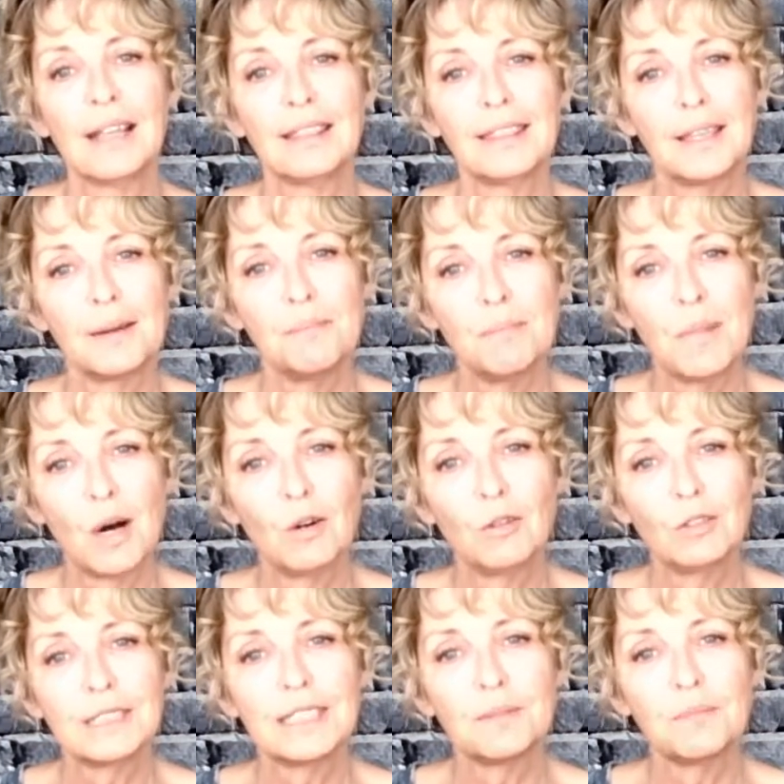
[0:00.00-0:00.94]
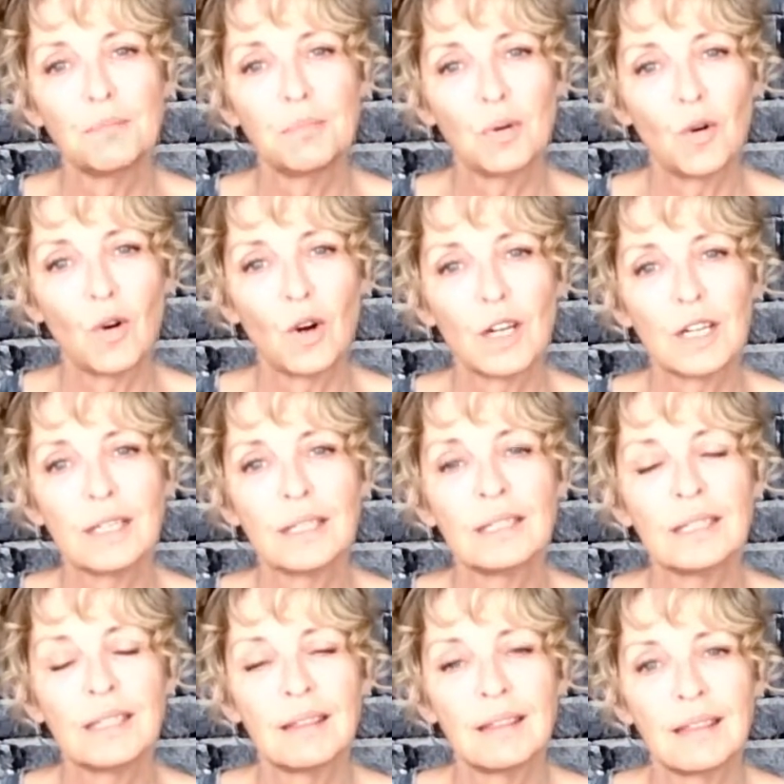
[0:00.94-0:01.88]
the most
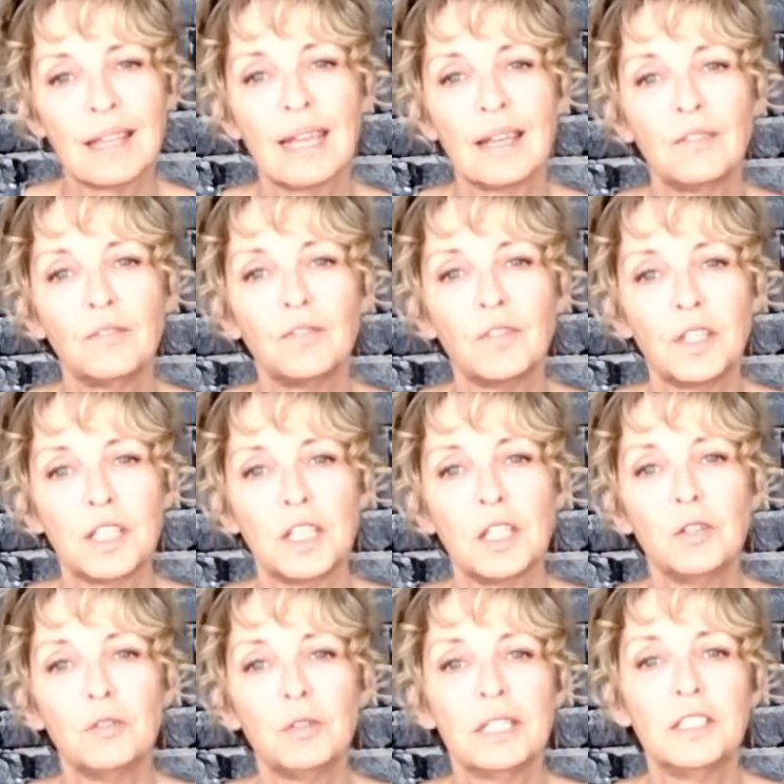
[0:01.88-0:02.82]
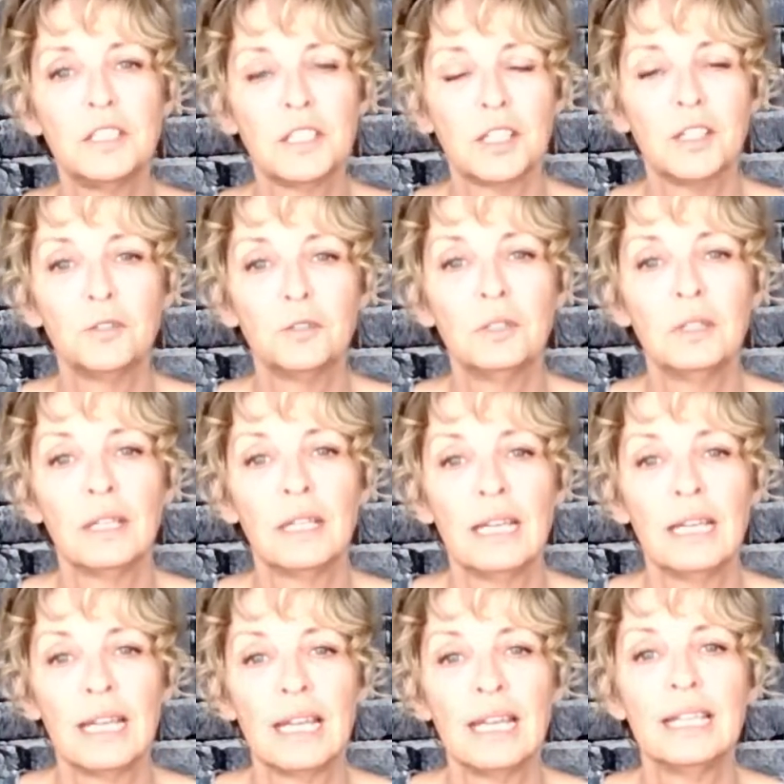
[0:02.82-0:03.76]
important thing for you to do
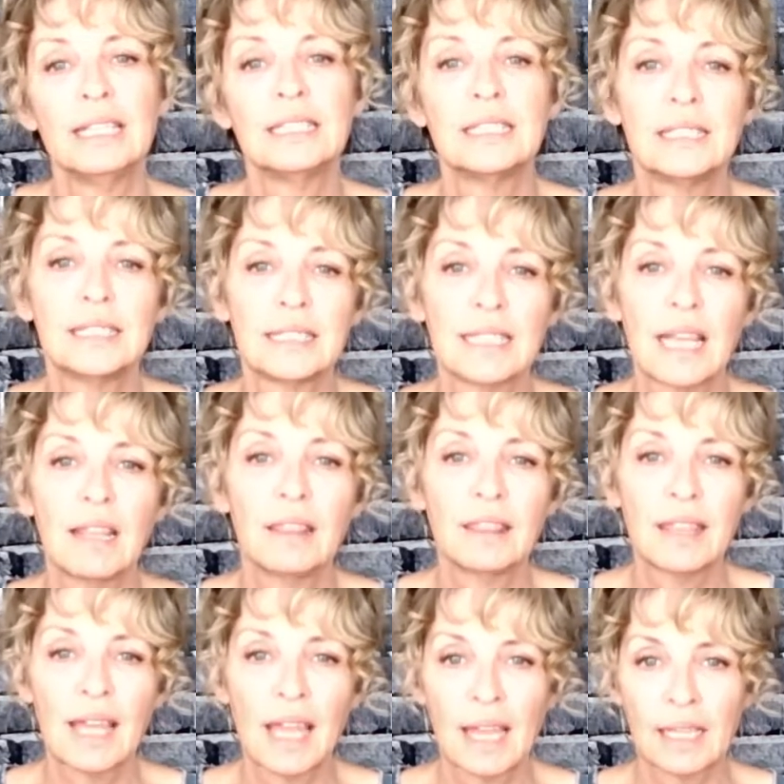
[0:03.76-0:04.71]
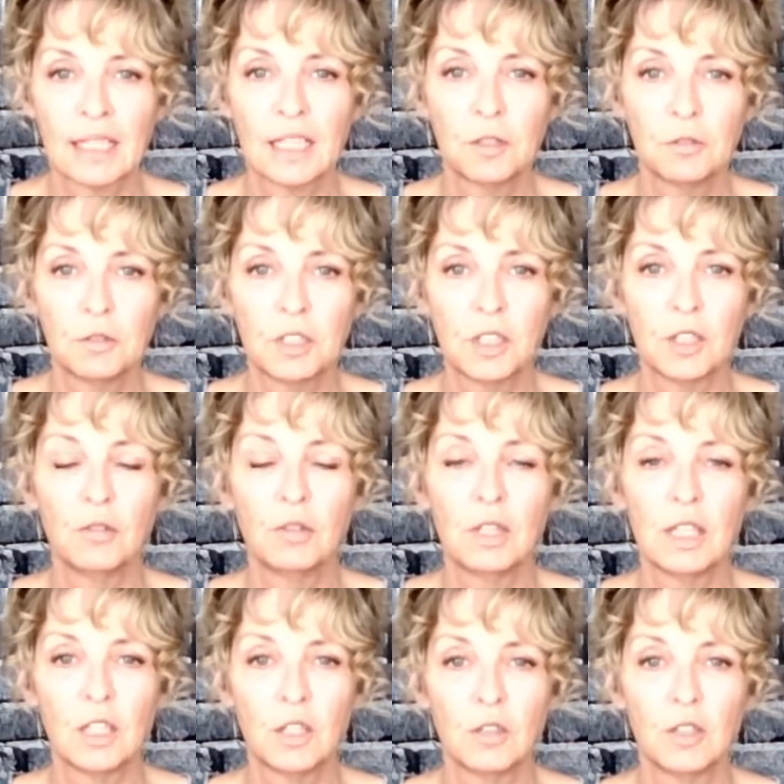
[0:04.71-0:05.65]
is to say thank you to
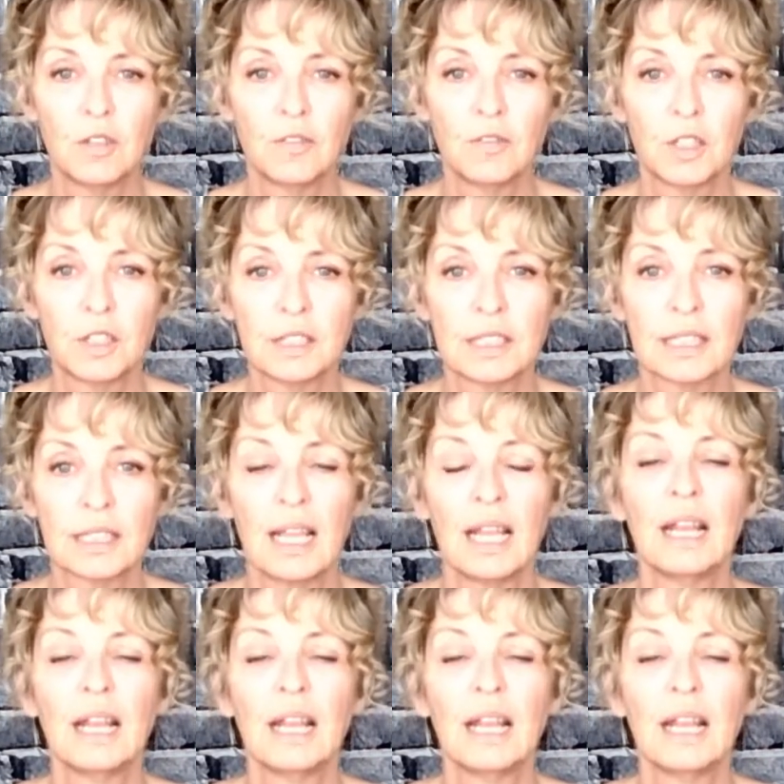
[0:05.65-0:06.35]
the universe.